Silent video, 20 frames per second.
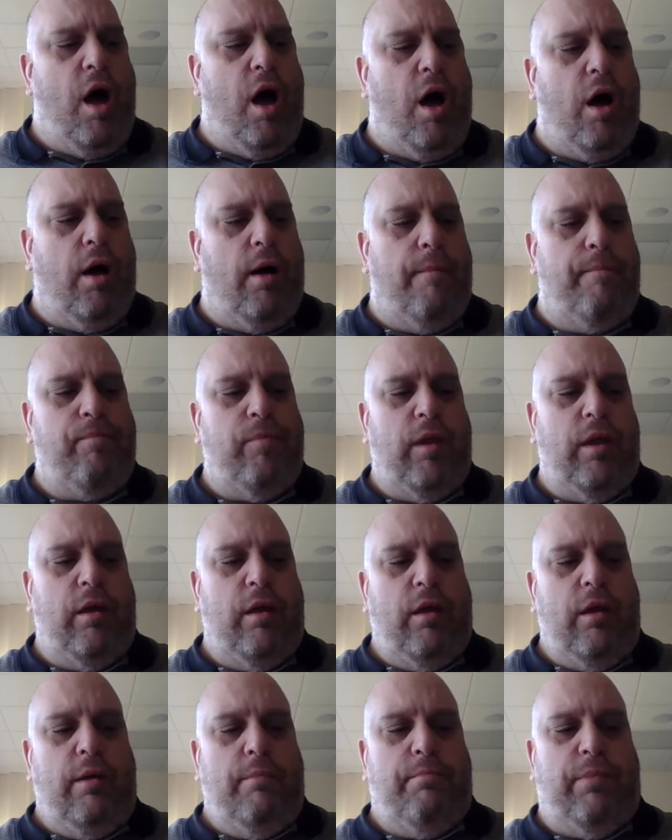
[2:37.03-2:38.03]

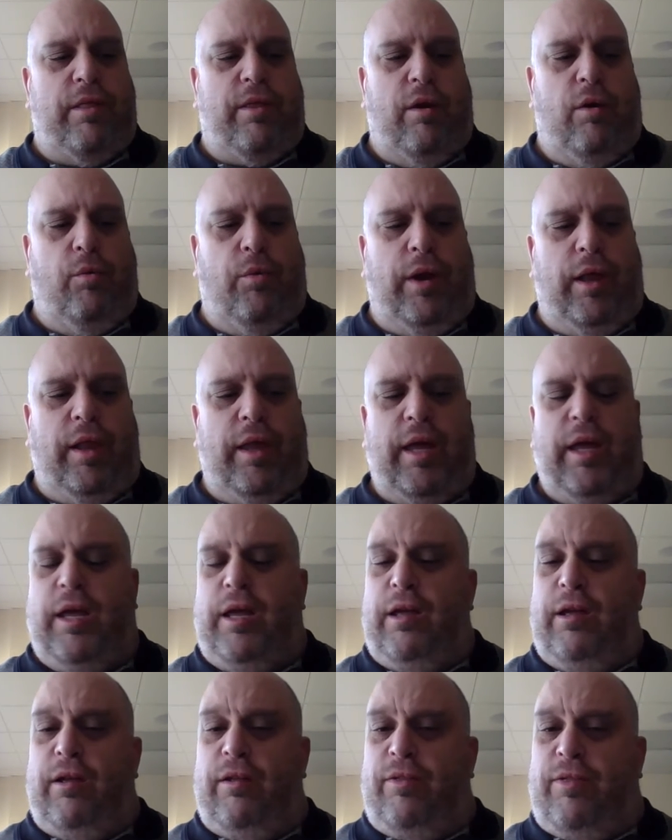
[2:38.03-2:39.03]
But they're
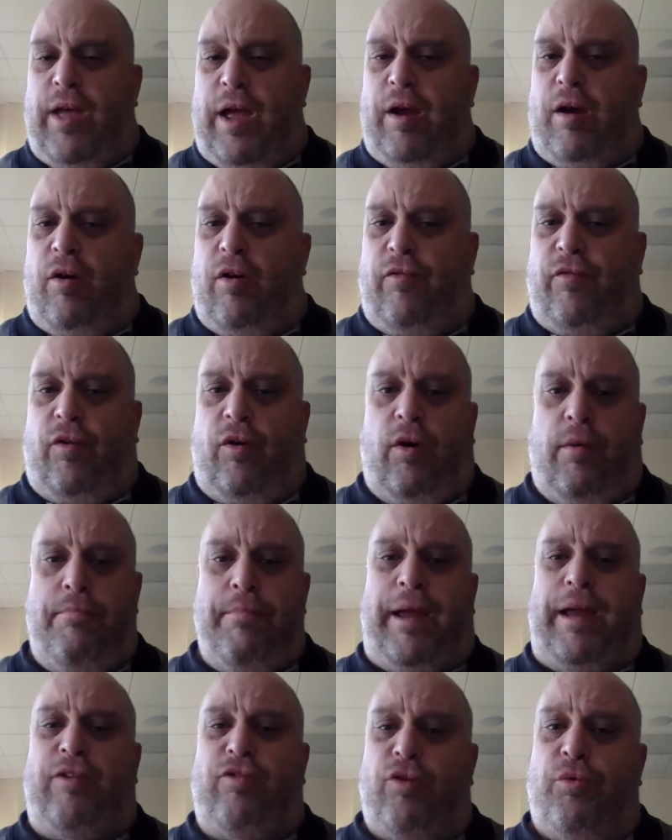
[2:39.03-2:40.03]
really there for a
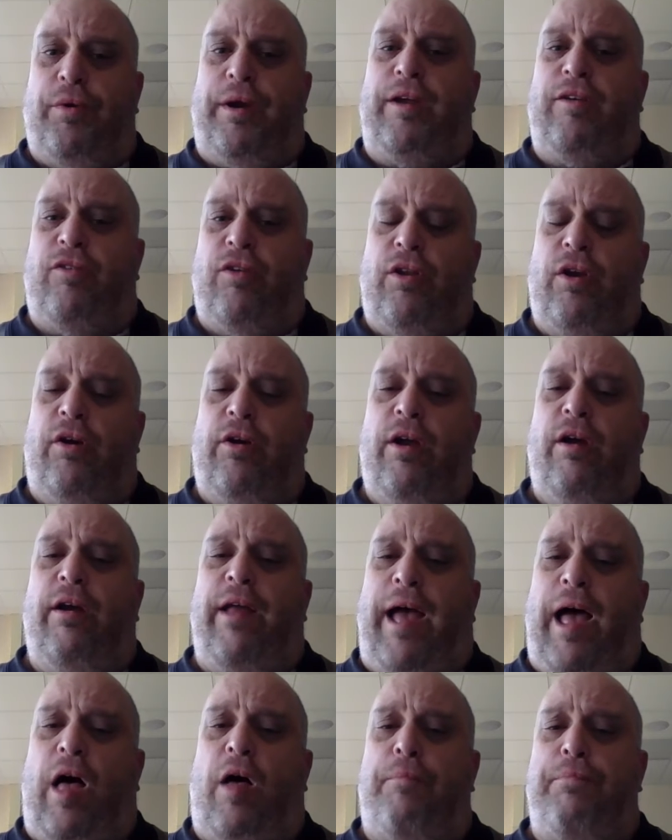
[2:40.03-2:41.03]
major reason. They're there
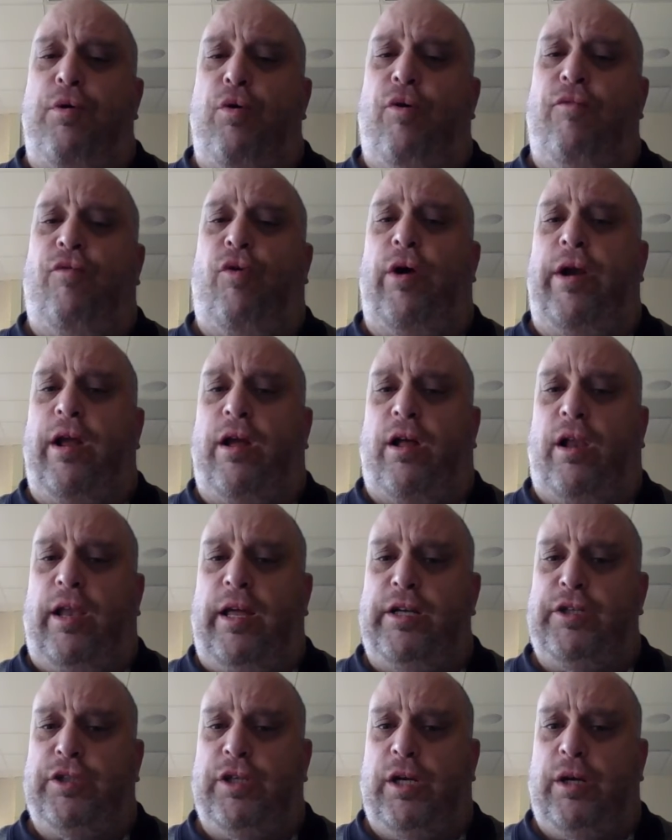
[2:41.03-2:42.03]
to help you avoid a
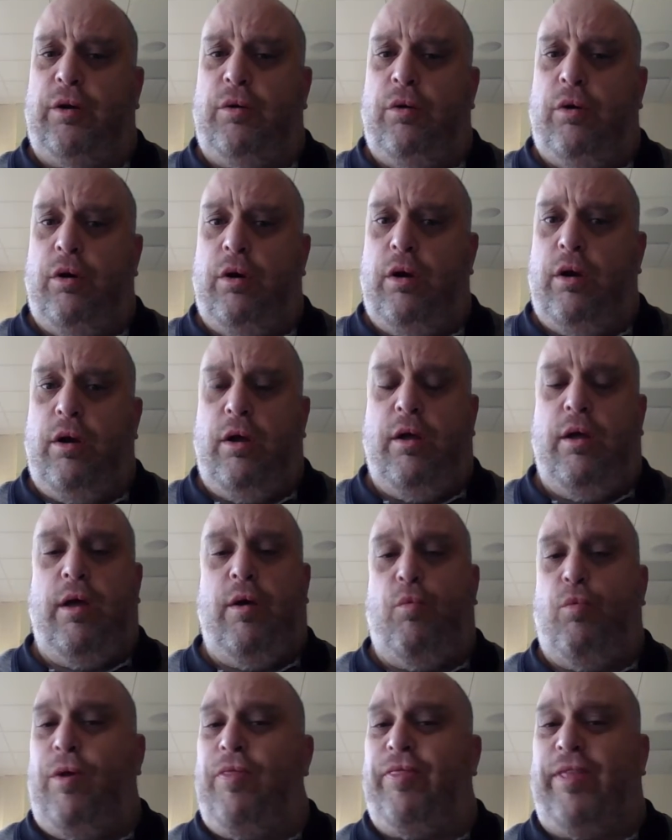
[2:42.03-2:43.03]
collision
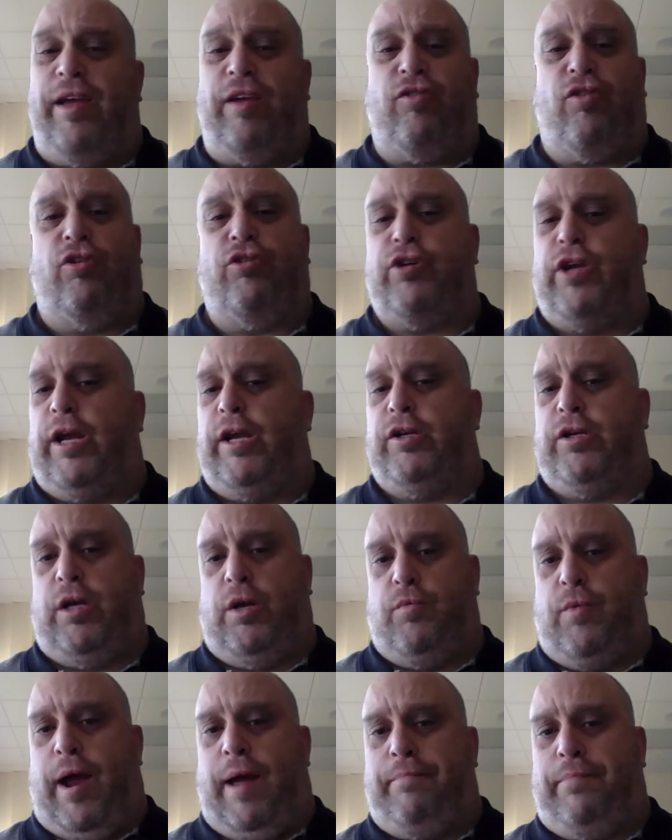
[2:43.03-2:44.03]
when things are
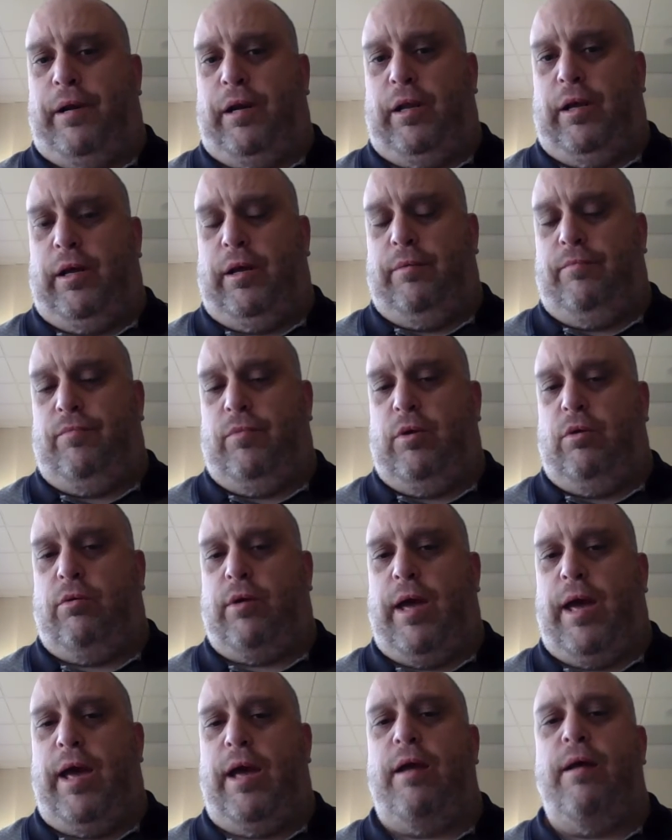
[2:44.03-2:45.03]
changing rapidly.
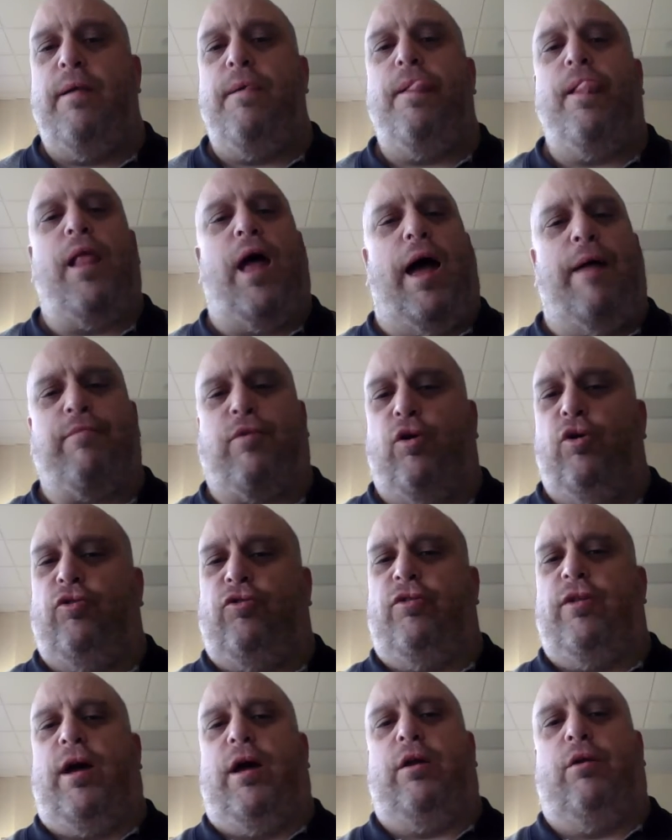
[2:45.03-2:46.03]
Okay, I'm
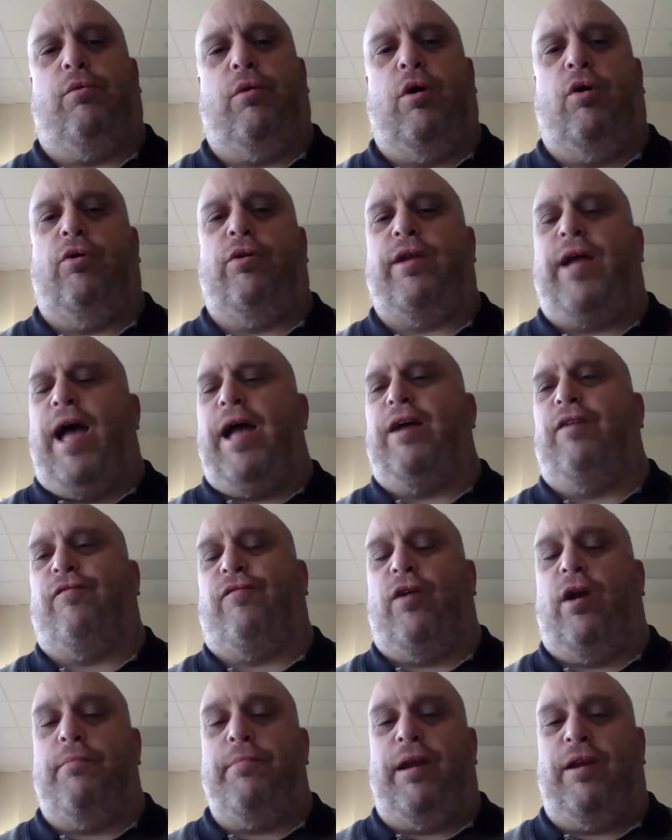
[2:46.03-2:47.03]
cruising down the road. Guy in
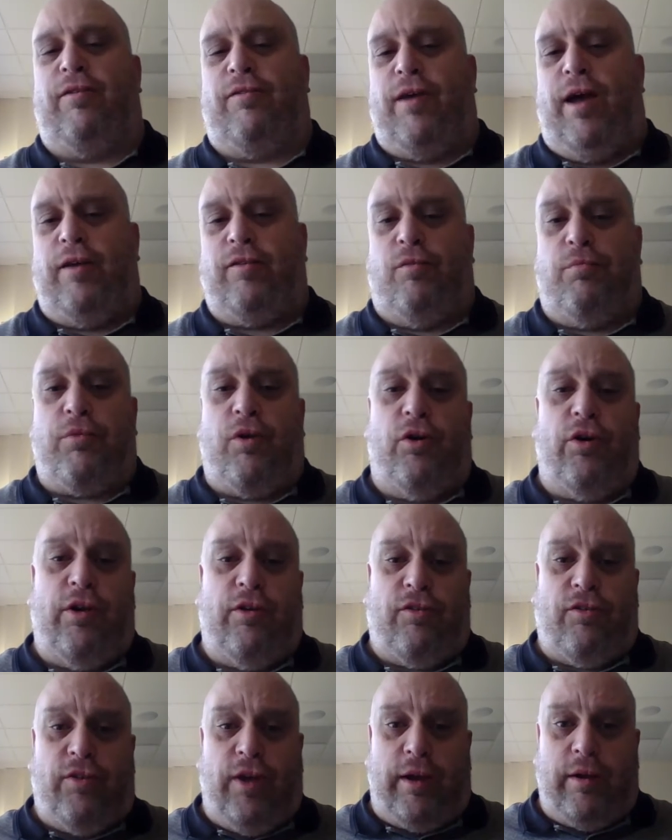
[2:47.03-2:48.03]
front of me decides to turn
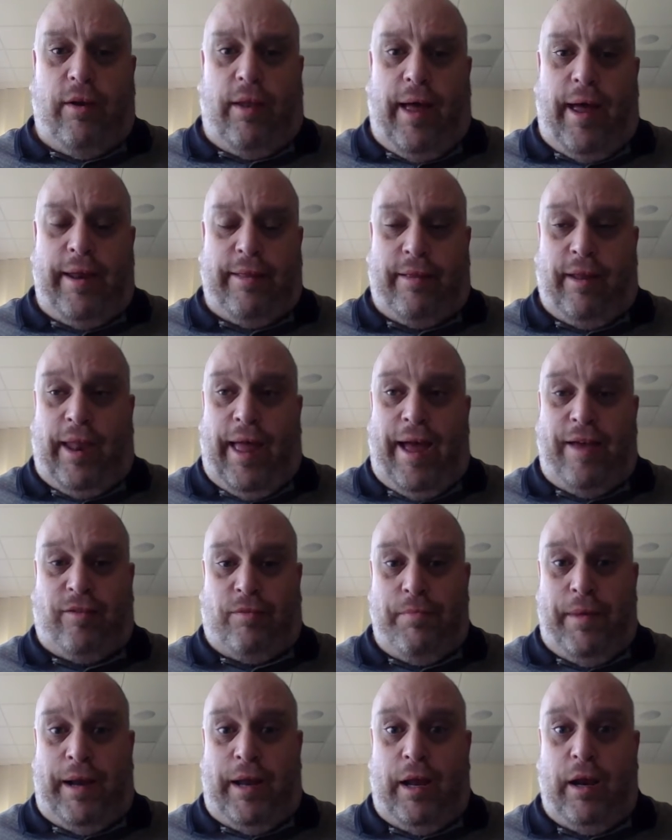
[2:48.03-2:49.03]
his signal on at the
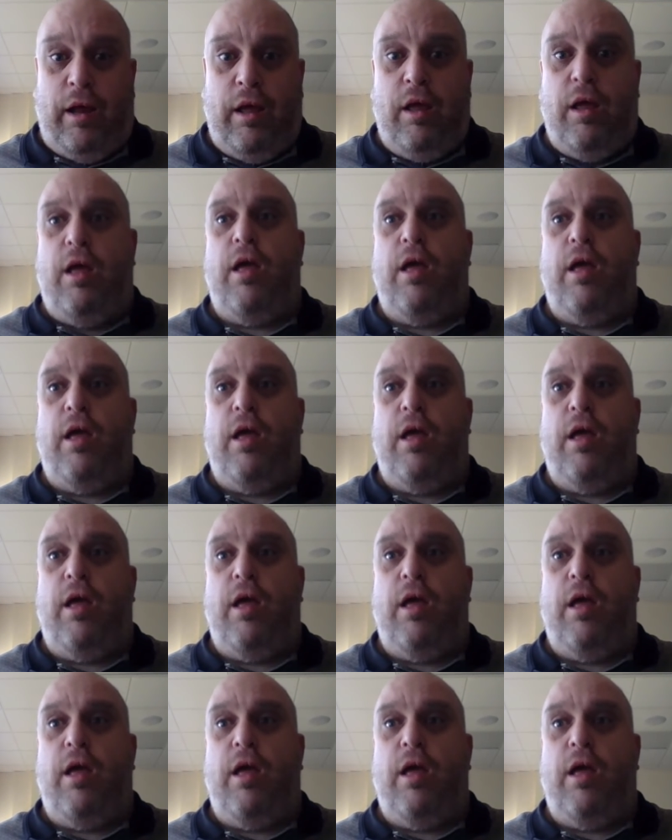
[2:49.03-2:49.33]
last minute.